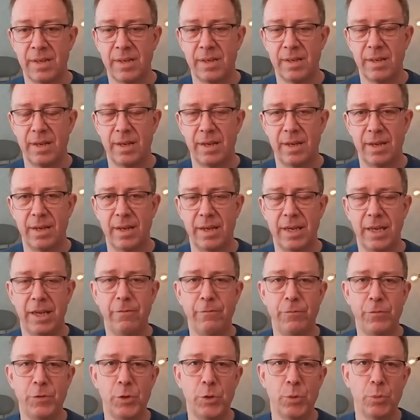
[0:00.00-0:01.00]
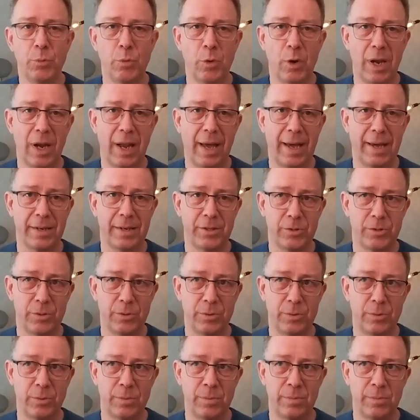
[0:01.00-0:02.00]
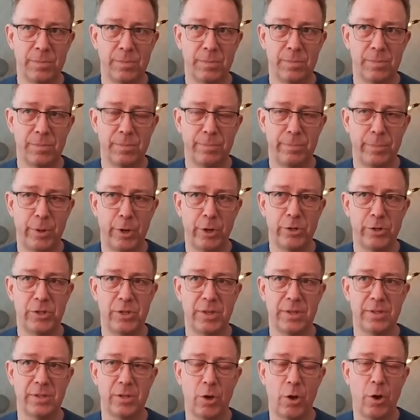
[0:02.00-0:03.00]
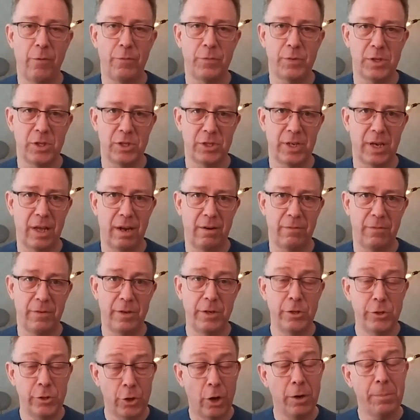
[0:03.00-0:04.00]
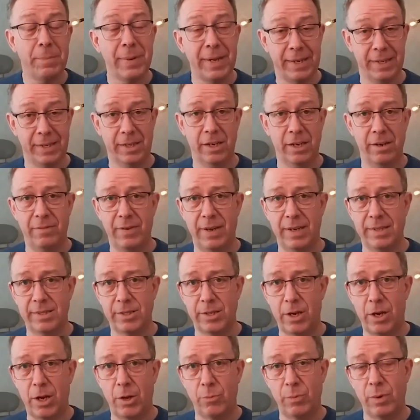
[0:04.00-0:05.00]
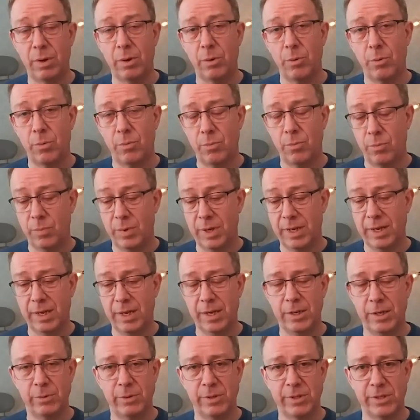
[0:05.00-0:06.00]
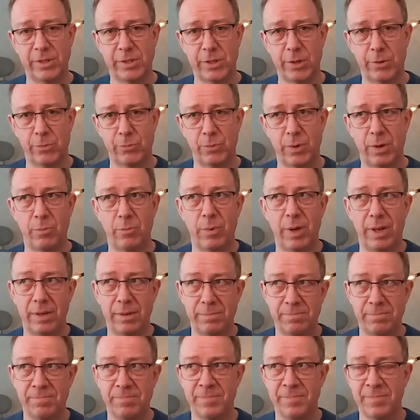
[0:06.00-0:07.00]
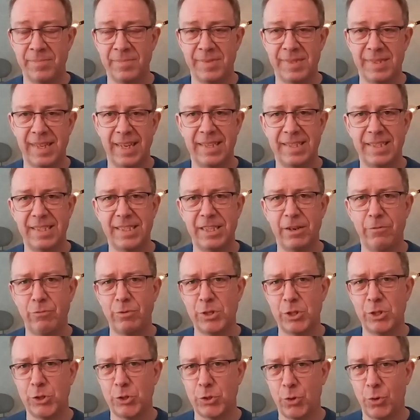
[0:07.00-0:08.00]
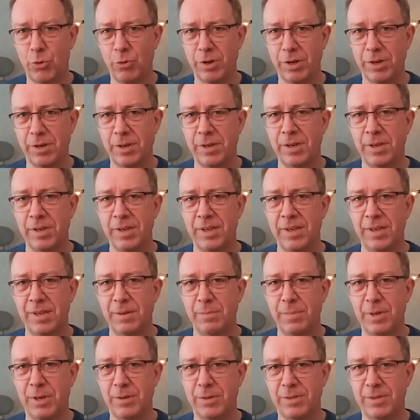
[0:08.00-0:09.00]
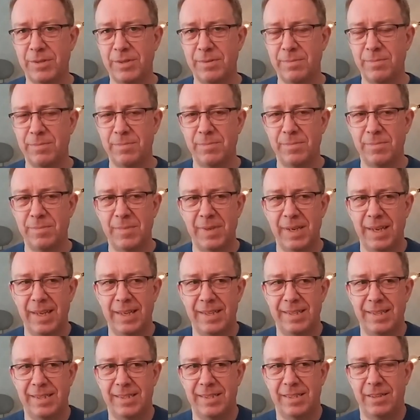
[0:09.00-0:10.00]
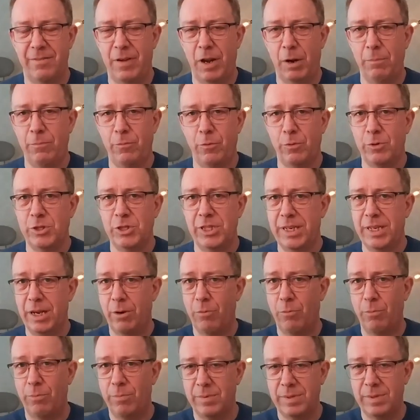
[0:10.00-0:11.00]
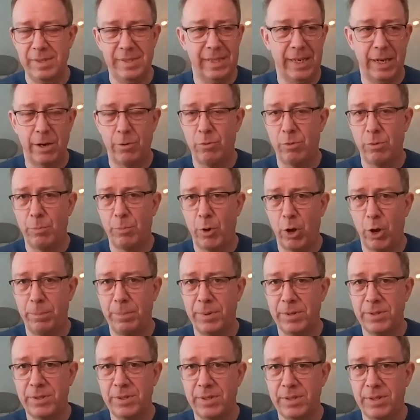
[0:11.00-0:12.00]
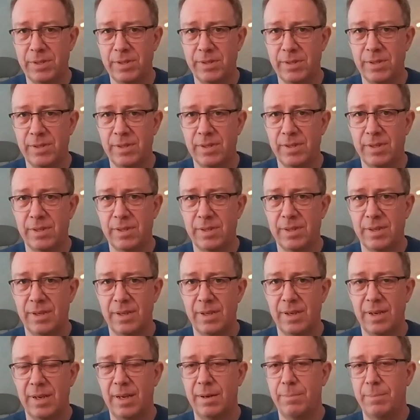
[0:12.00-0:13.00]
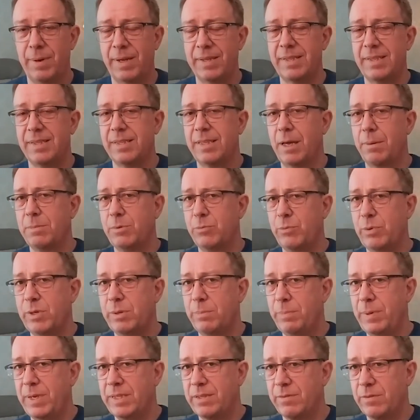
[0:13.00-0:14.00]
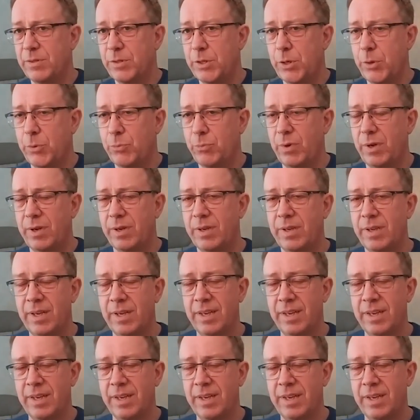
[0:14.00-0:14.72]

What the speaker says: If you would like to purchase off-the-shelf non-medical device hardware, including software, well, then it's a different story, because it's developed for generic purpose, but it comes with a piece of software.